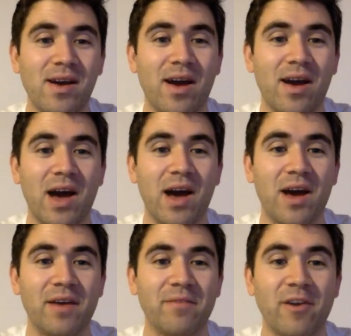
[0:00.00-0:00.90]

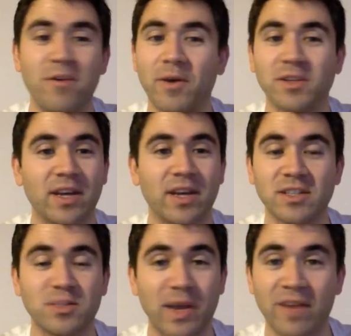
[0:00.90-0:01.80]
very much like a
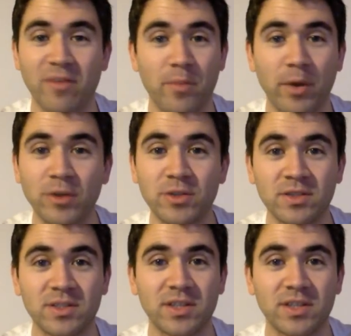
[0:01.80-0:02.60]
swing of emotions.